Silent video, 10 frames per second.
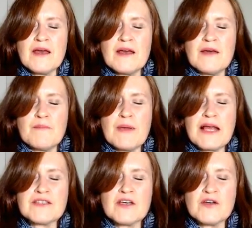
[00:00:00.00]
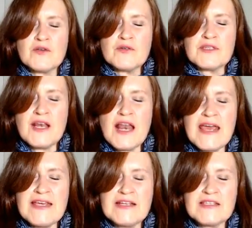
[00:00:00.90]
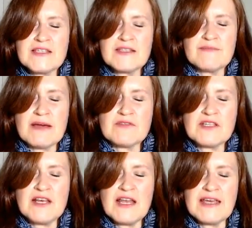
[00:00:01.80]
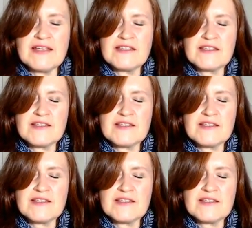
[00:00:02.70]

plateaus and lakes, mountain lakes,